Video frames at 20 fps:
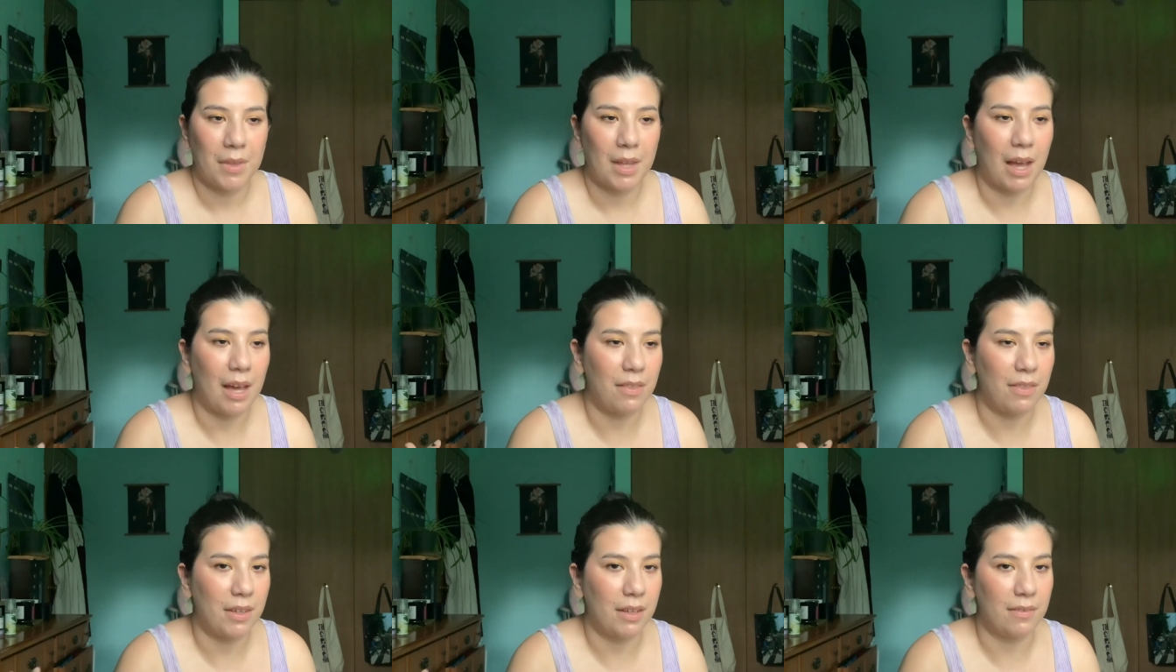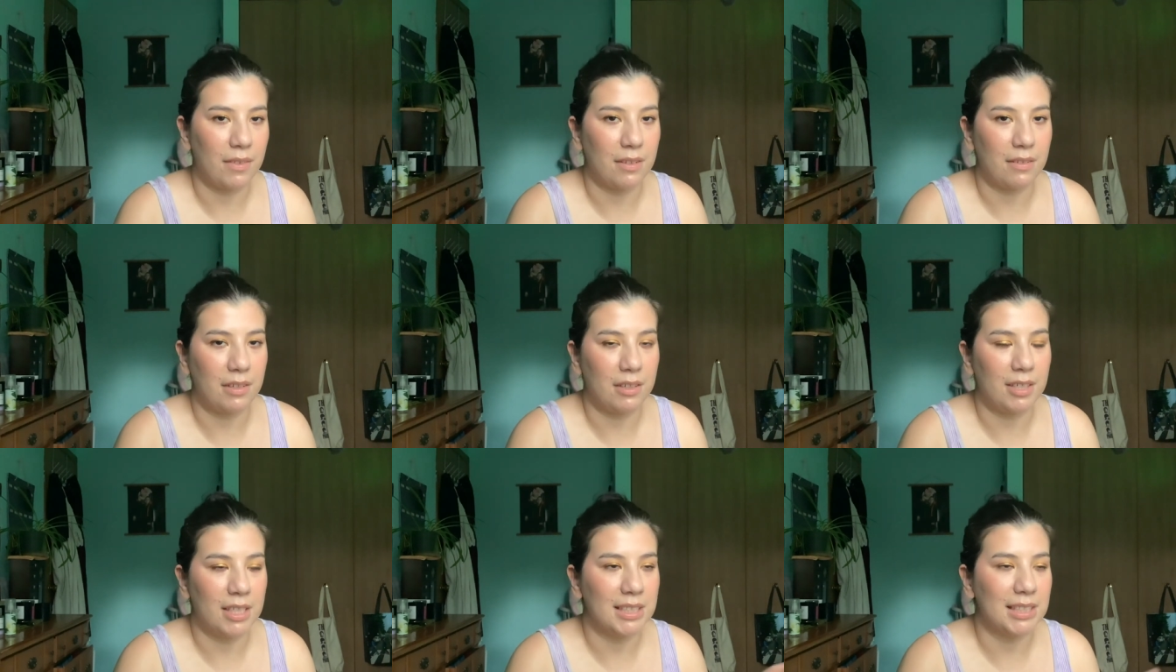I think of the
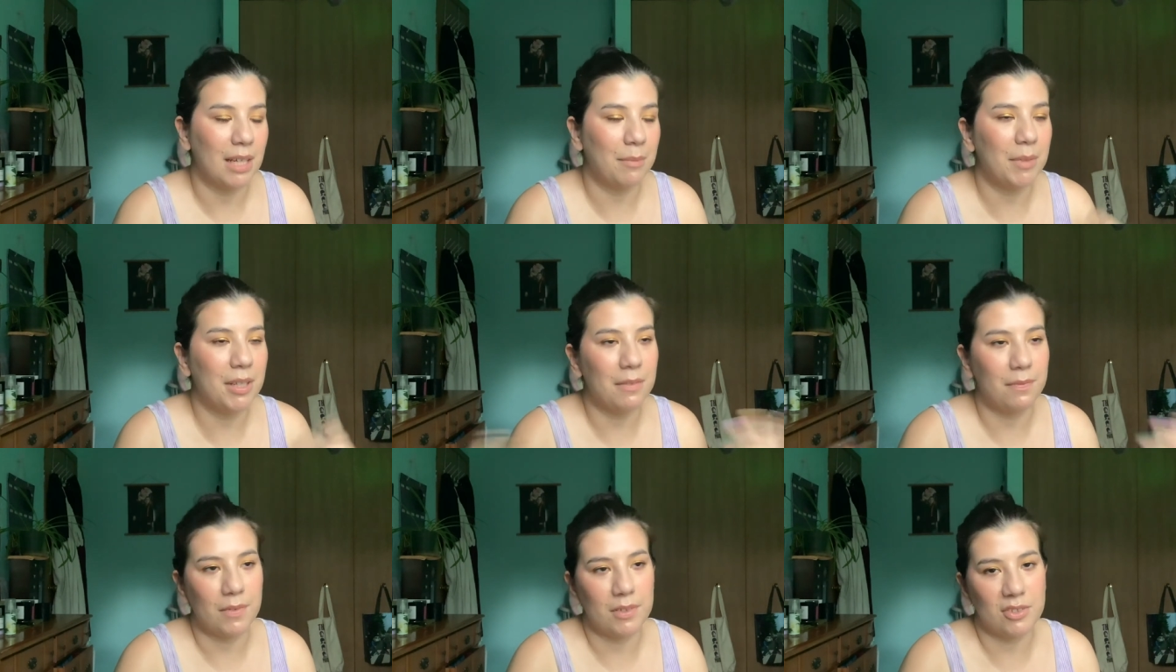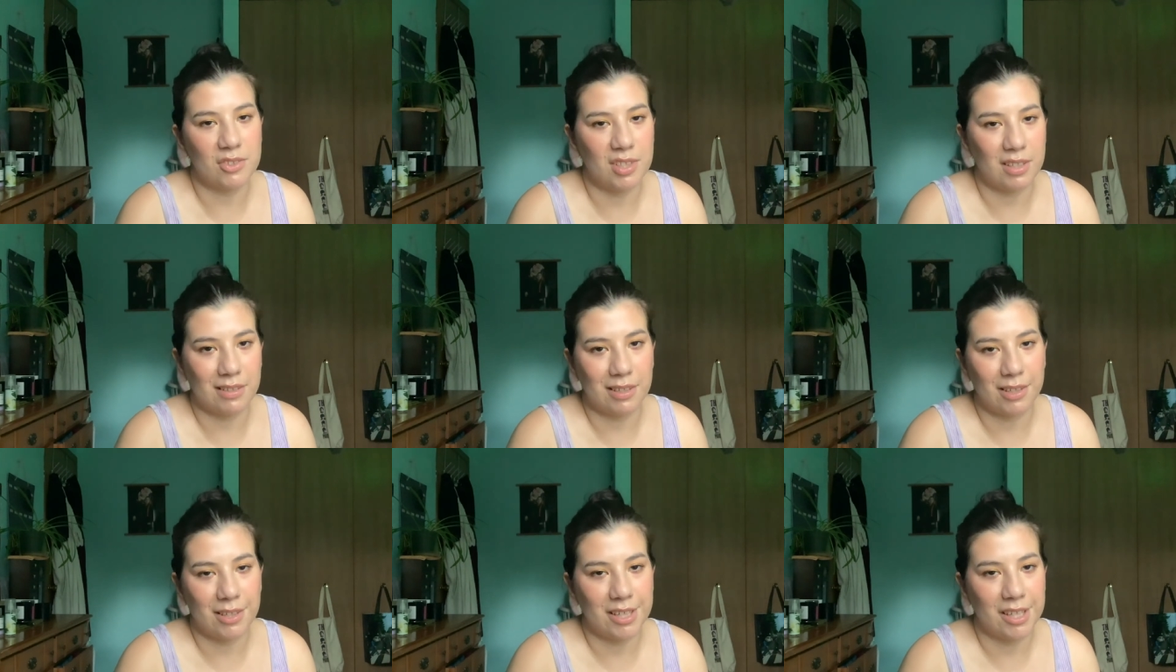series. I'm going to finish the
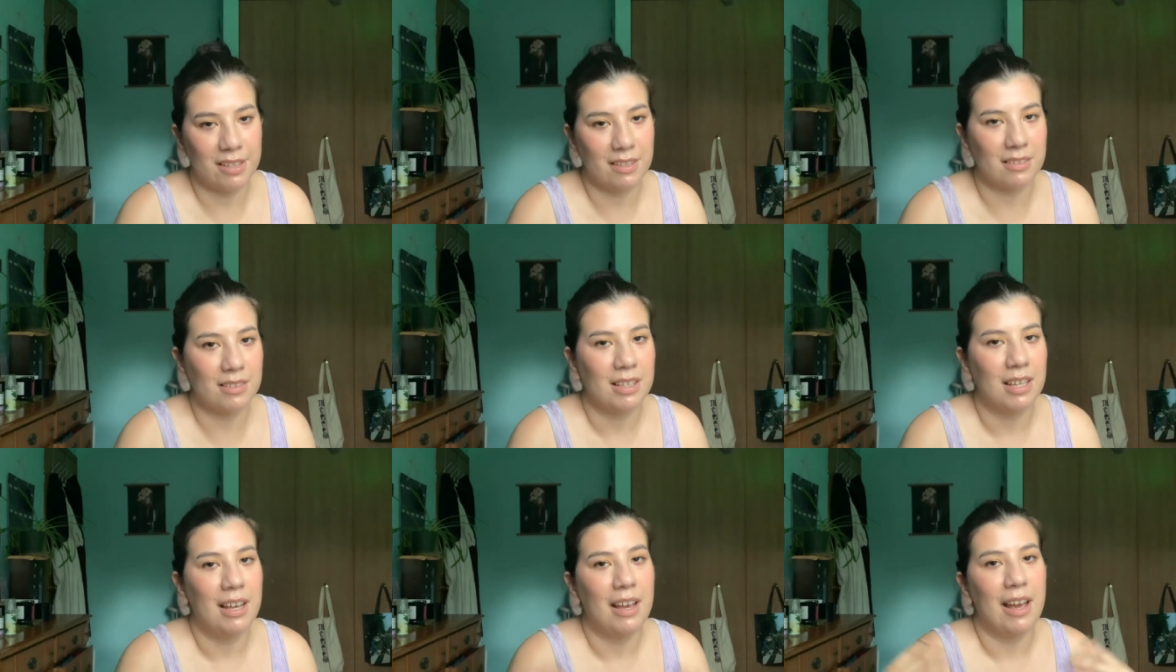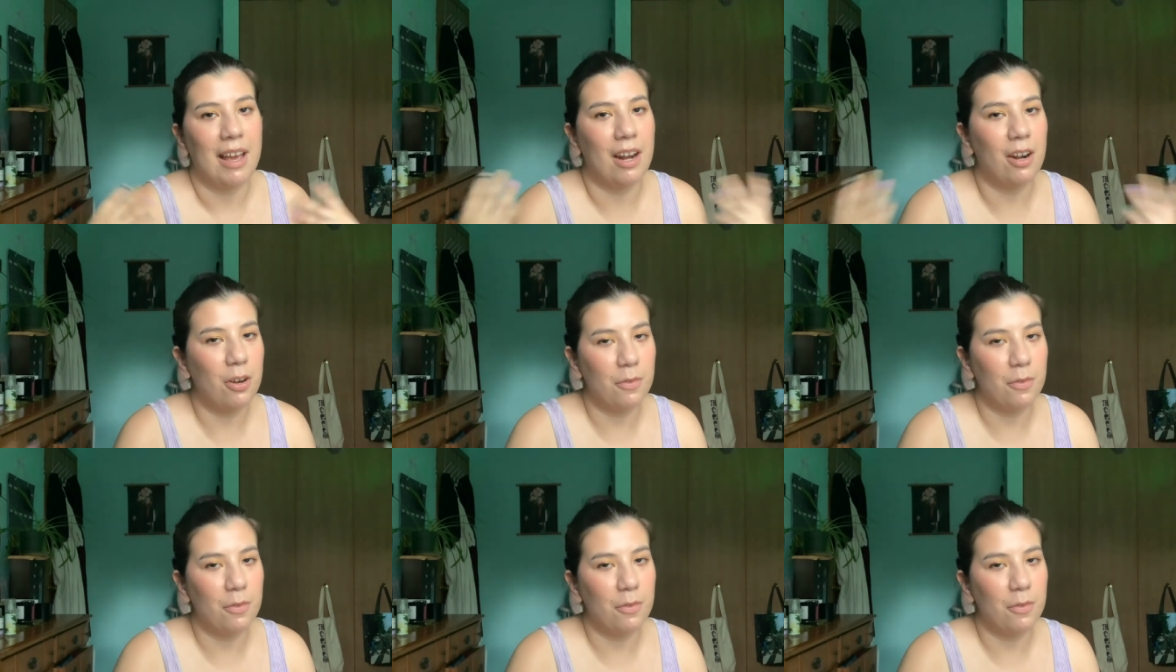series. I don't